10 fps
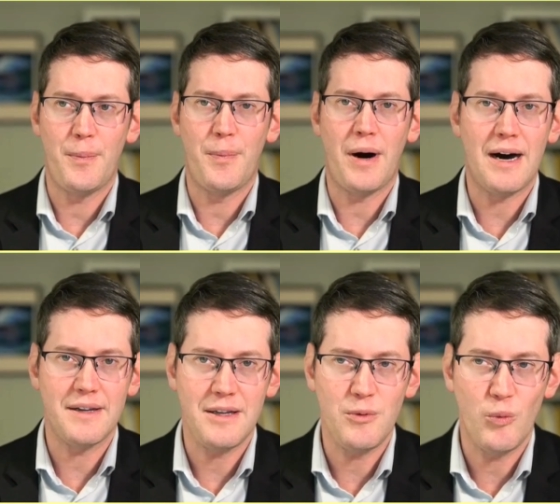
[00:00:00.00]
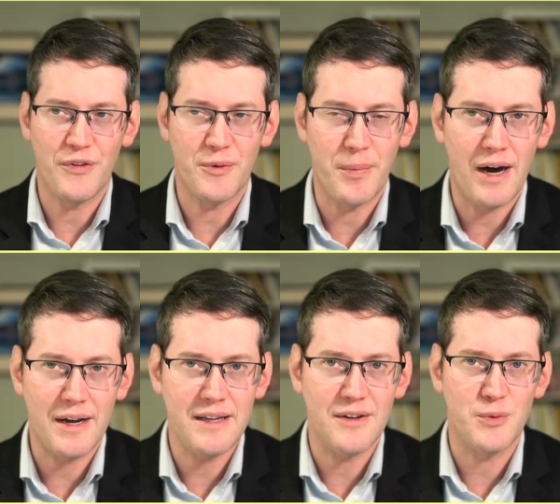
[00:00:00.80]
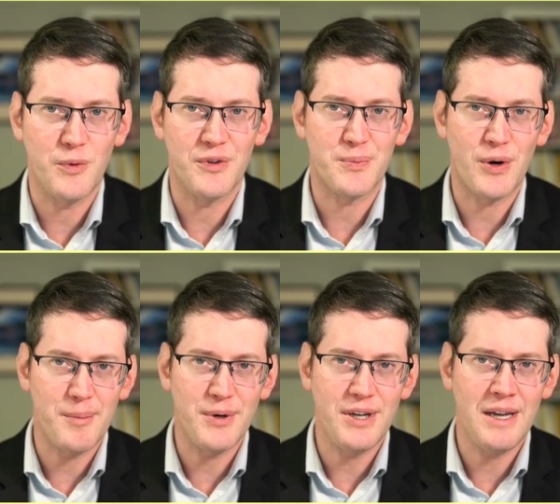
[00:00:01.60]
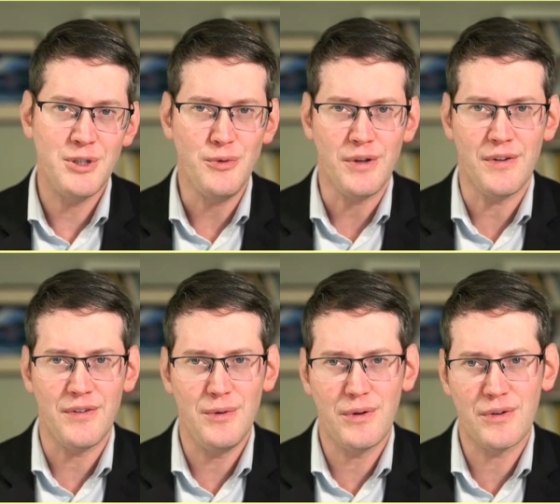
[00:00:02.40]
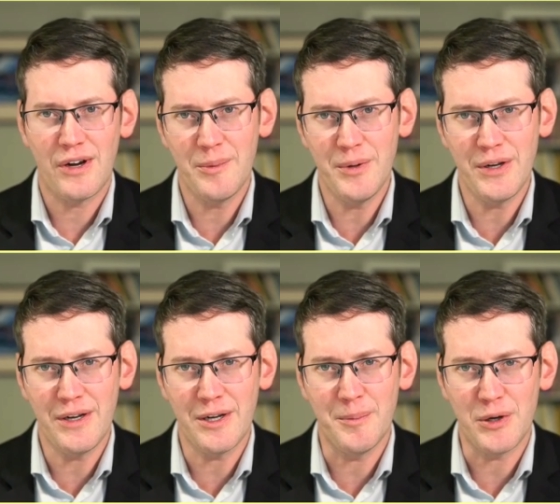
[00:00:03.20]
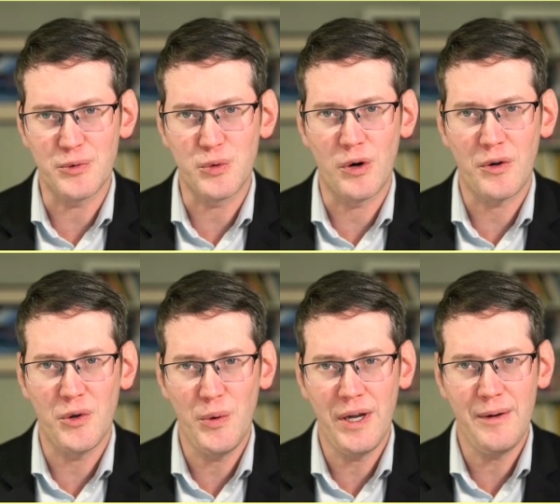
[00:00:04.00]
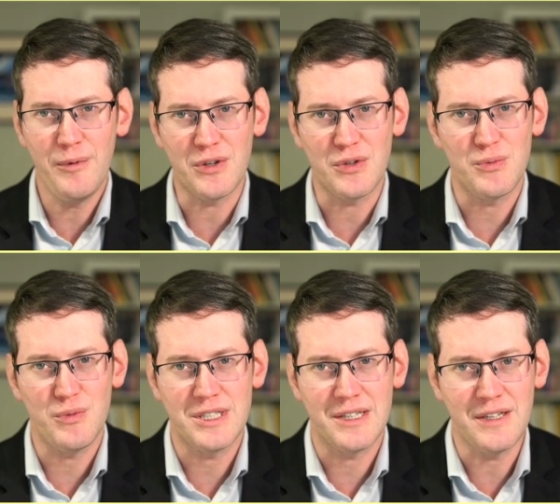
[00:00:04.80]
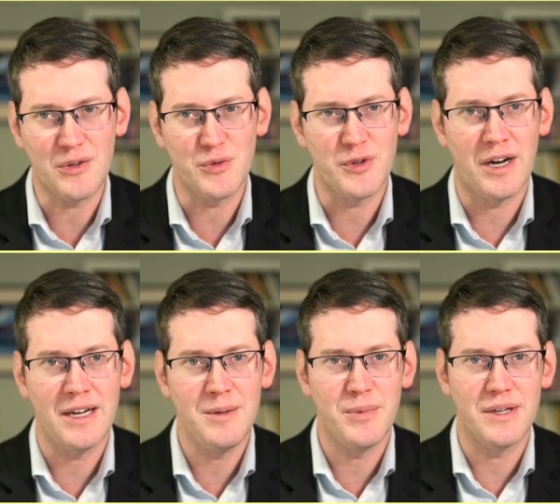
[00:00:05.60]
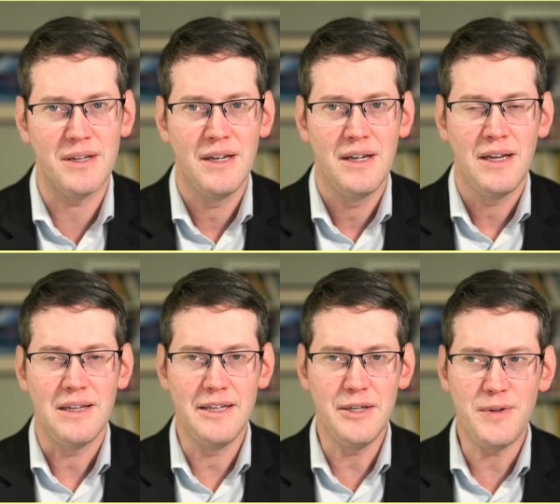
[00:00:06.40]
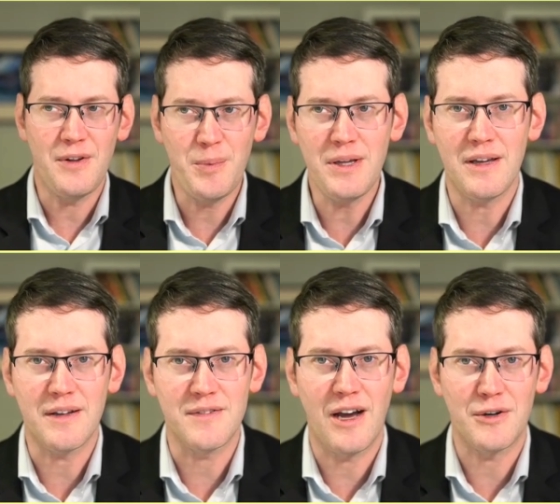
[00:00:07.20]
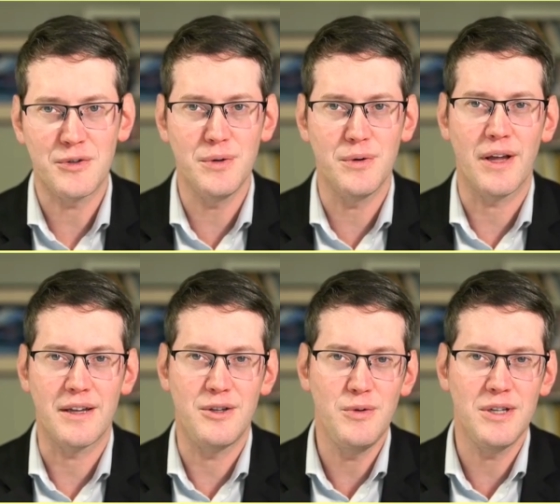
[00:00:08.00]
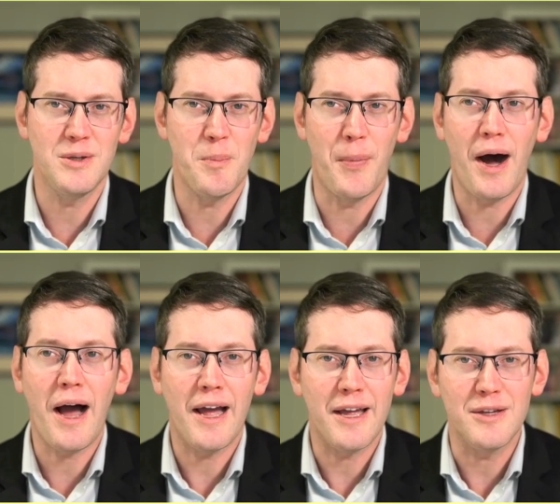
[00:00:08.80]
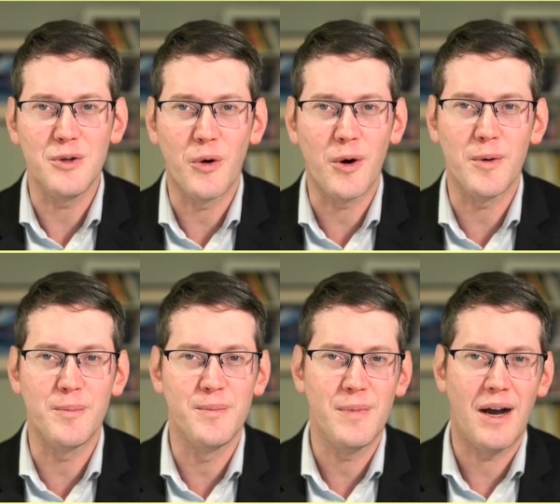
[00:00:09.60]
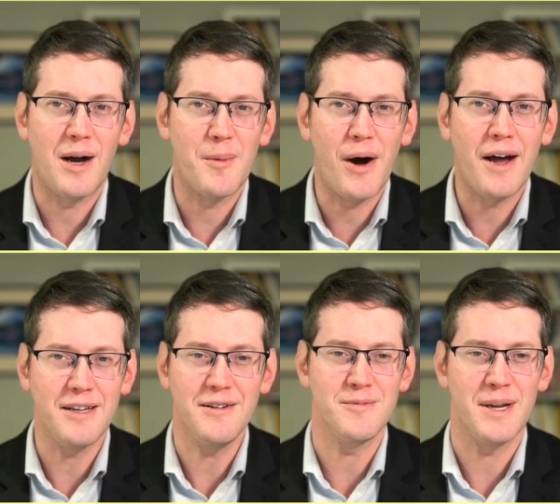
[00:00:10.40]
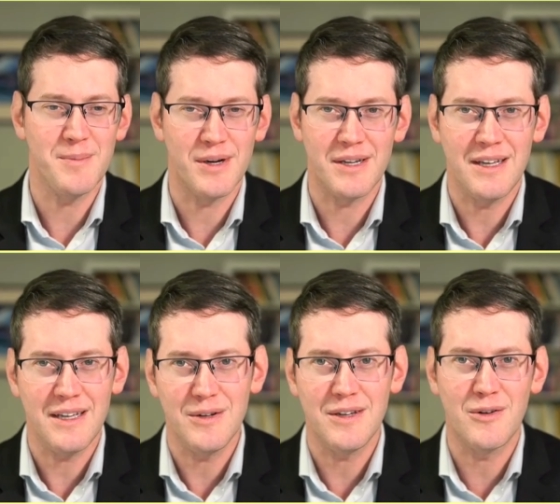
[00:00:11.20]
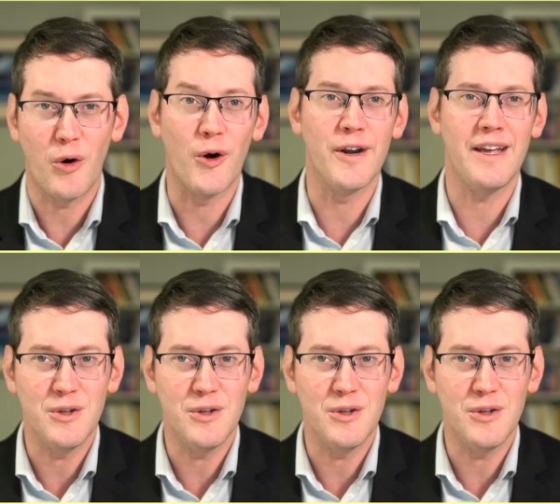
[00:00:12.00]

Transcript: one's body as one's property. I mean, you can talk about it in a metaphorical way, which I think is fine, but literally speaking, it's not true. Like, you didn't buy your body from anybody. You didn't earn it.